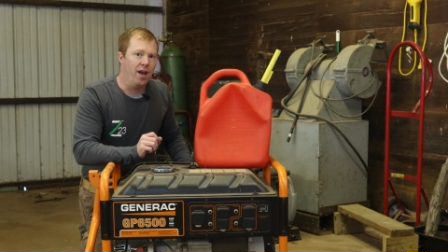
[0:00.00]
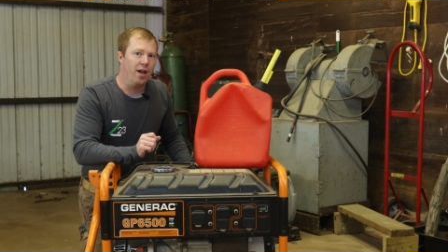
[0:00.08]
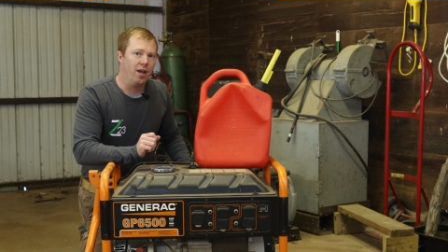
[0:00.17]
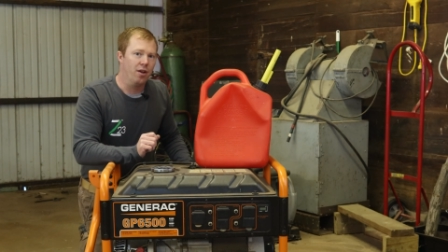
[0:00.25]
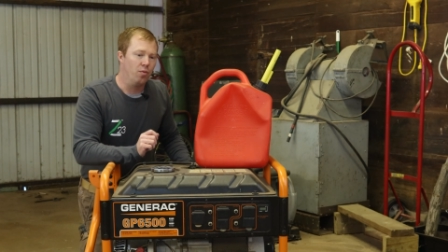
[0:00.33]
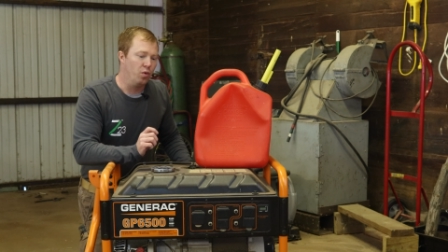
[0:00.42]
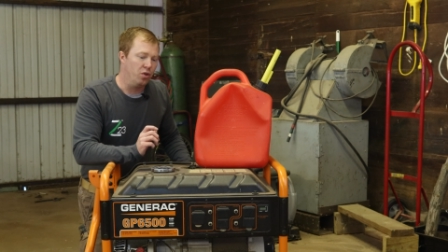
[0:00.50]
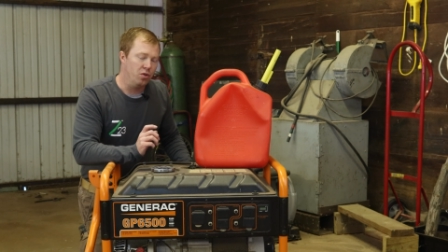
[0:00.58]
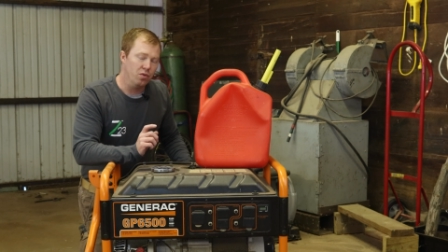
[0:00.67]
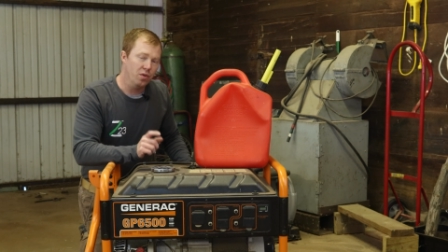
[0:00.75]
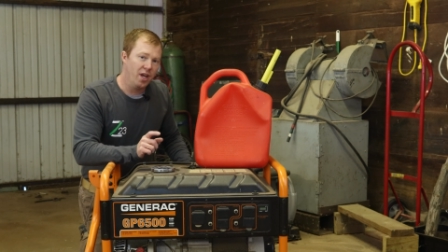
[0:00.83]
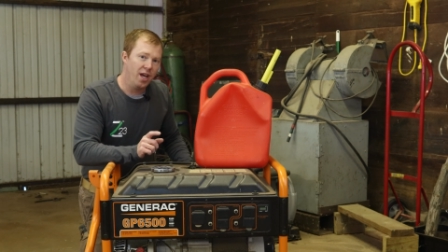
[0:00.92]
And when you
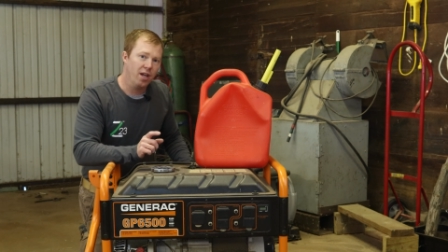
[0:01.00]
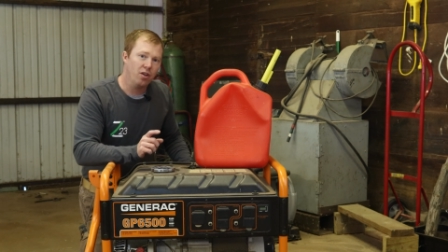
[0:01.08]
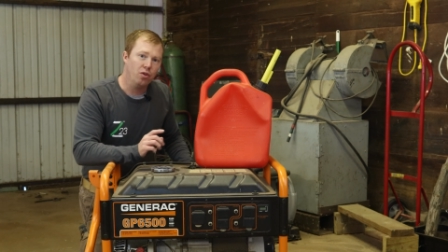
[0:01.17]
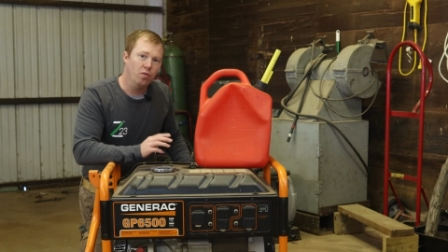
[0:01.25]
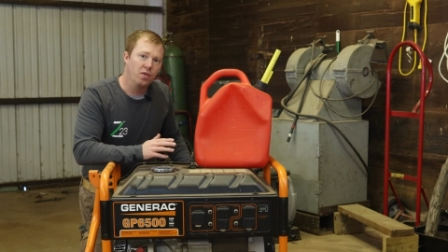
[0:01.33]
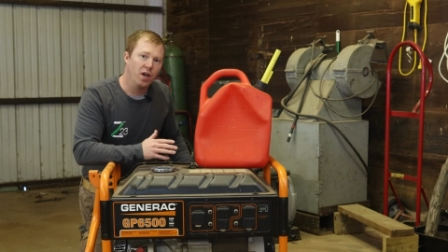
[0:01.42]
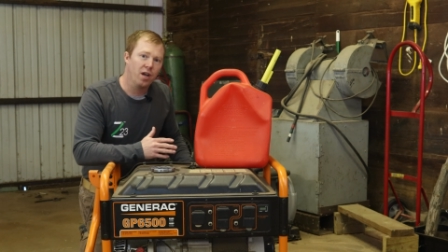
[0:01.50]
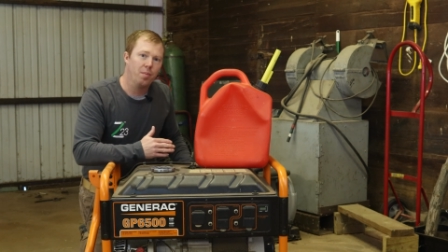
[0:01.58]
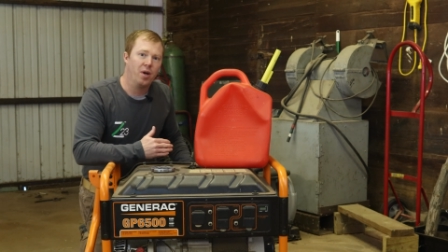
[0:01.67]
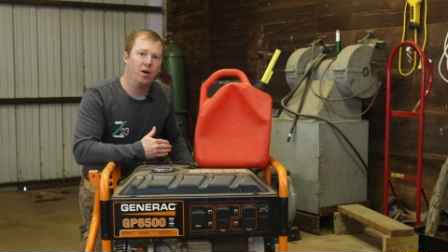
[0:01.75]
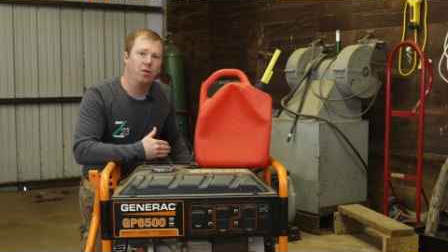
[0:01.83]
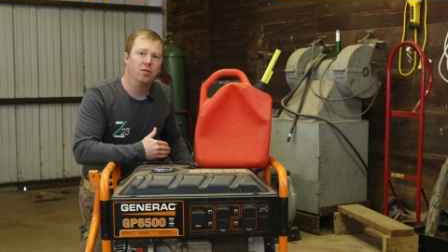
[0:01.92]
do that, you've got
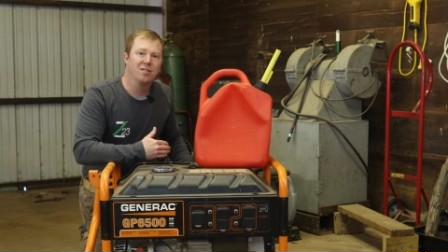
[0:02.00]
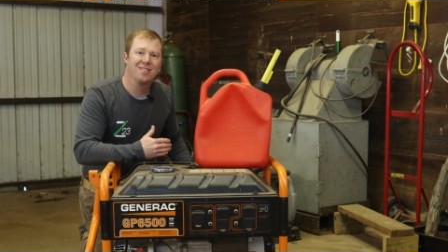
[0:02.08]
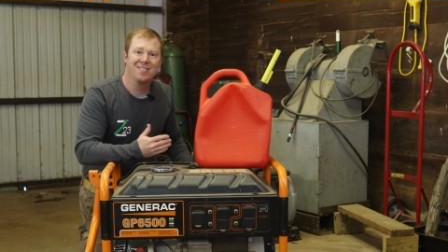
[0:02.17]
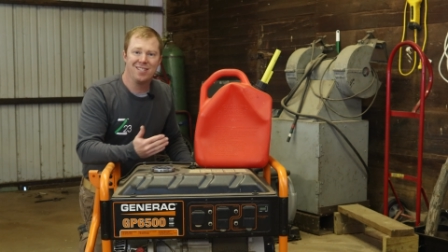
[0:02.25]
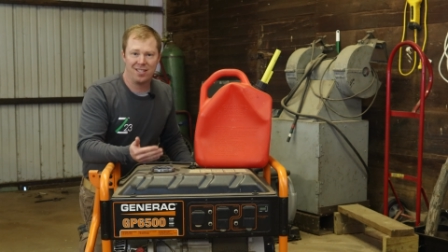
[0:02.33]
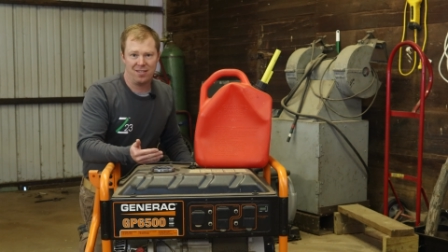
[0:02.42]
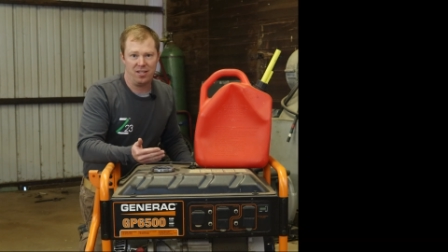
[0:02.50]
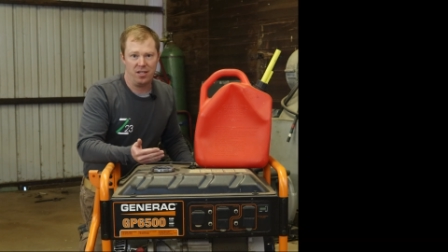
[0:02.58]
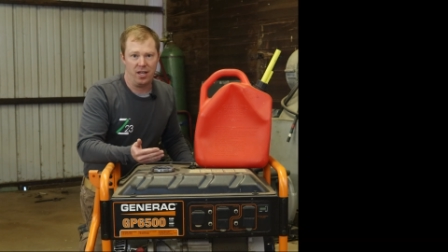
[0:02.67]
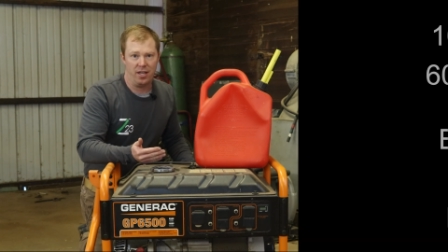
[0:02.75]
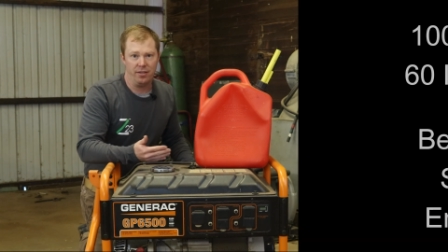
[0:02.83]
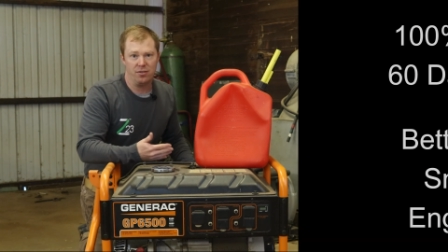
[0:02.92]
about sixty
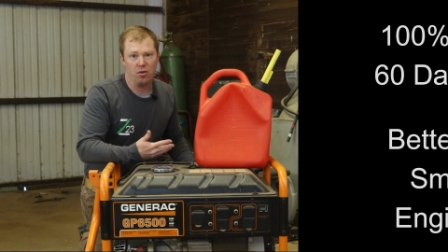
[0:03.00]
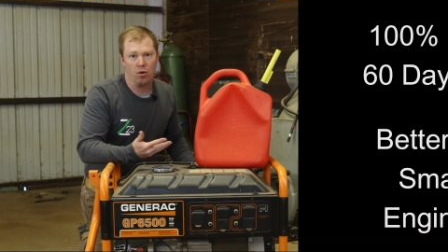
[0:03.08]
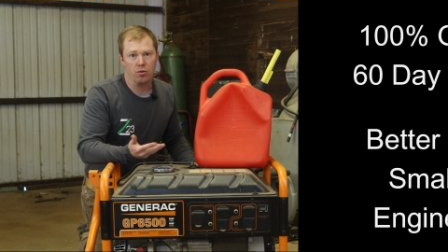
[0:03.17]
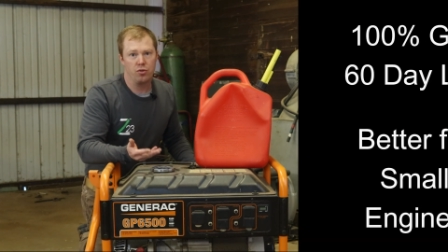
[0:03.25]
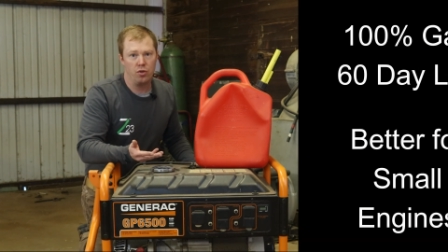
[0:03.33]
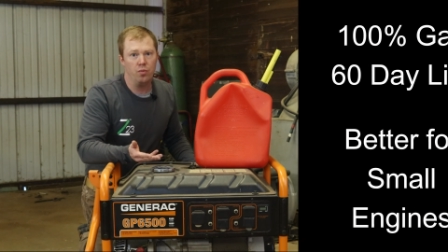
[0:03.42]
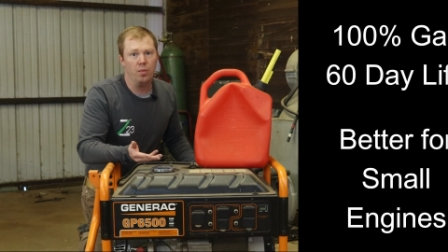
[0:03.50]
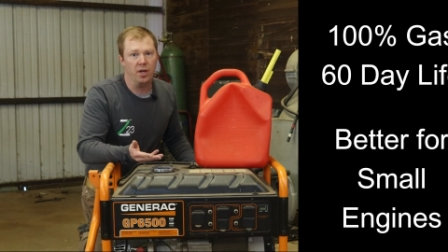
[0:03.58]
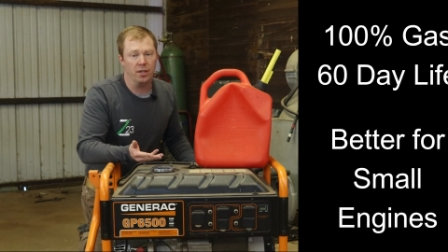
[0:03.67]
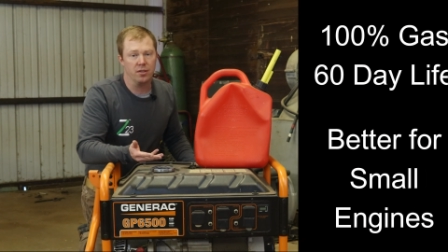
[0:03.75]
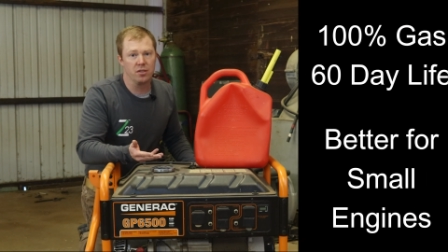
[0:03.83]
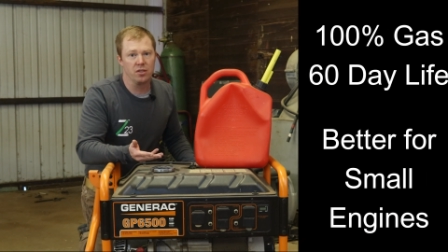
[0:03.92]
days or two
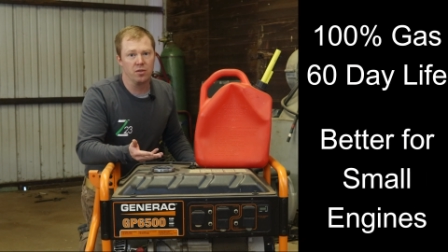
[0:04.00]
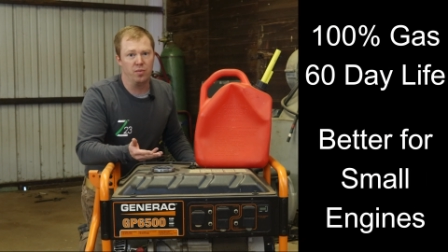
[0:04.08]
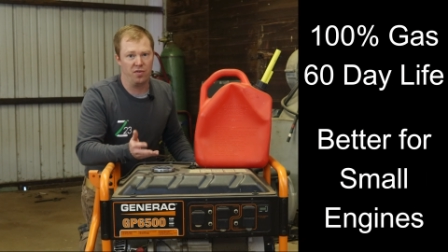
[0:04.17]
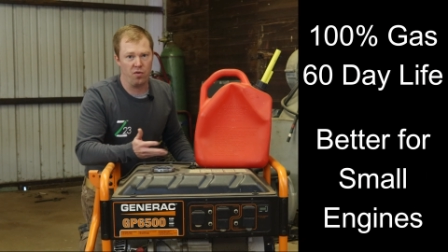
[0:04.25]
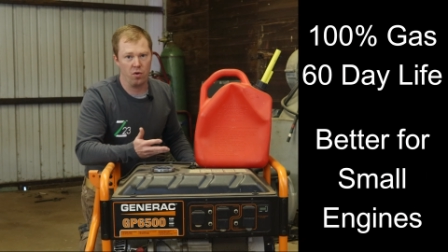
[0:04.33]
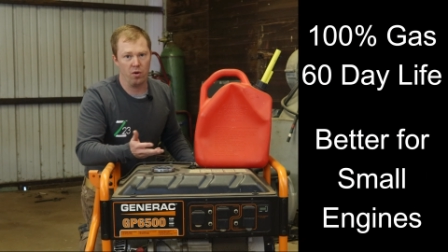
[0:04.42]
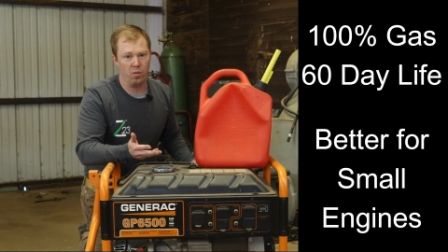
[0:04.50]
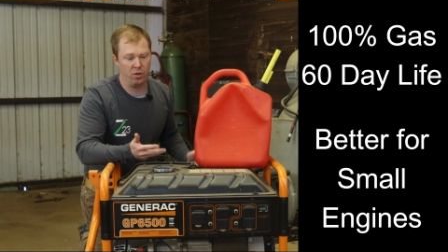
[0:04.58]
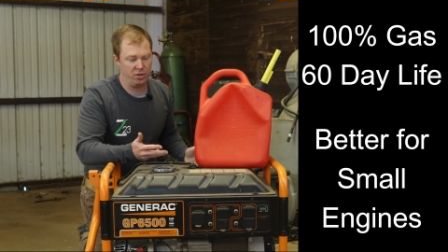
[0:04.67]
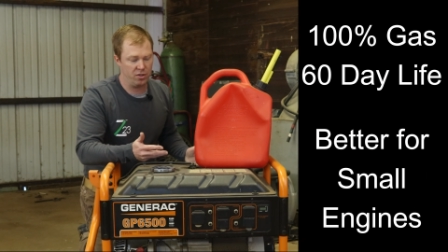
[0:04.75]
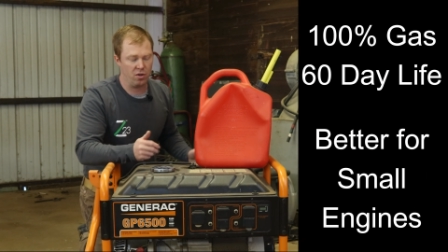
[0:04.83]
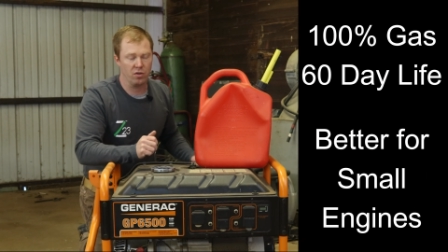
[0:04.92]
months before it
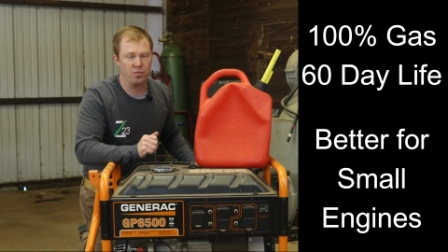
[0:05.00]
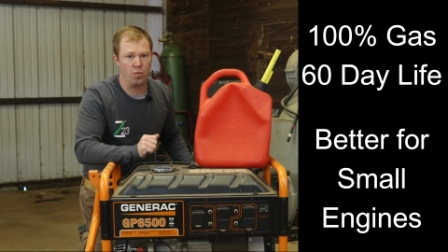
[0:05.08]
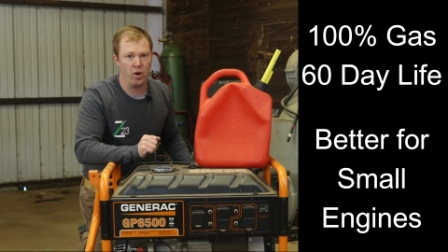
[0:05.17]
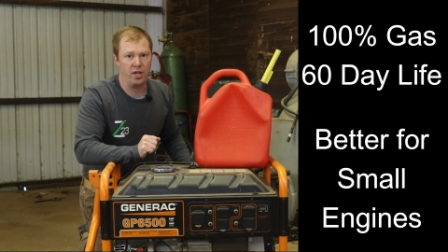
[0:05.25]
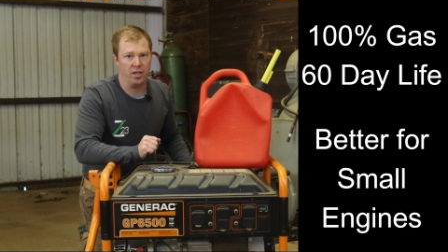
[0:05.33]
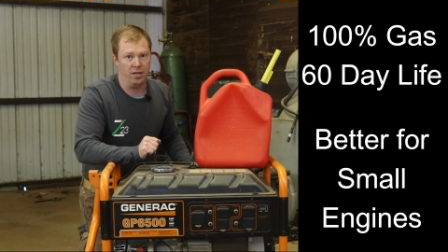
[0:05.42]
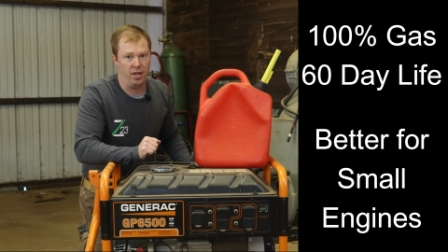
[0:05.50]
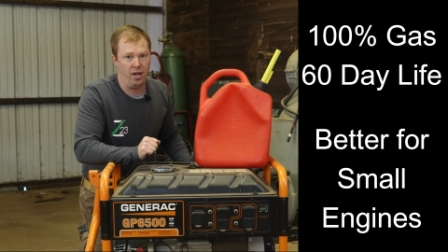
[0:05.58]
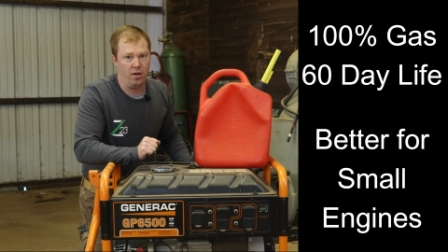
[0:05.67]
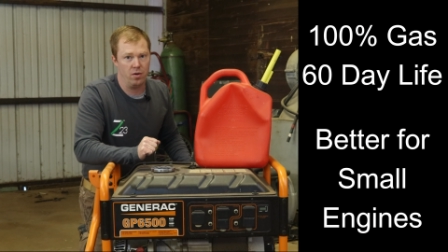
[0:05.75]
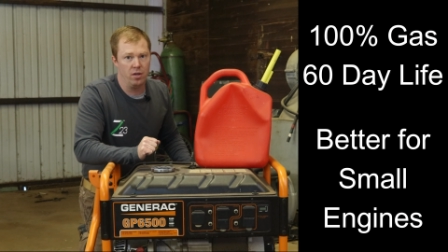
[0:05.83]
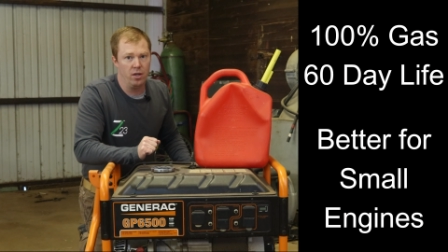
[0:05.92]
really starts breaking
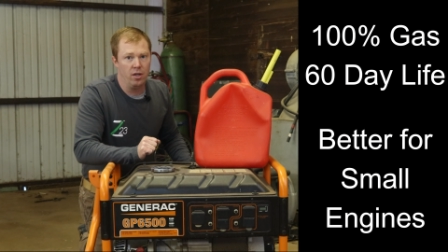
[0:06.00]
down.